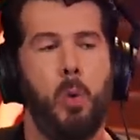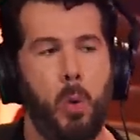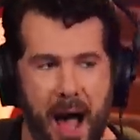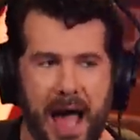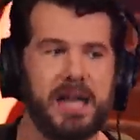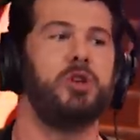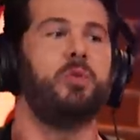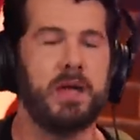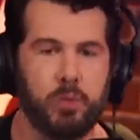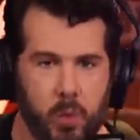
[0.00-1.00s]
Why do
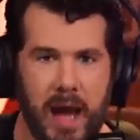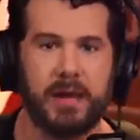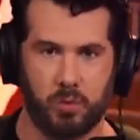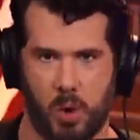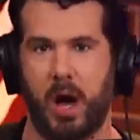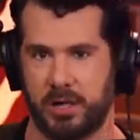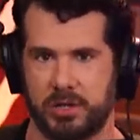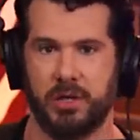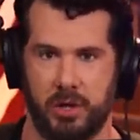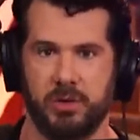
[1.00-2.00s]
we
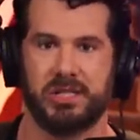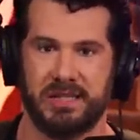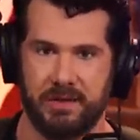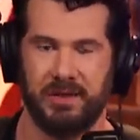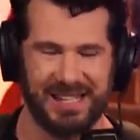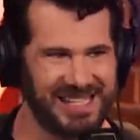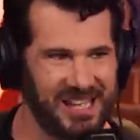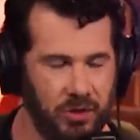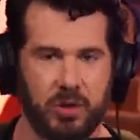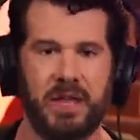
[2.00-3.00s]
whitewash, though, slavery that
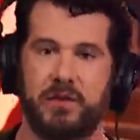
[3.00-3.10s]
still goes?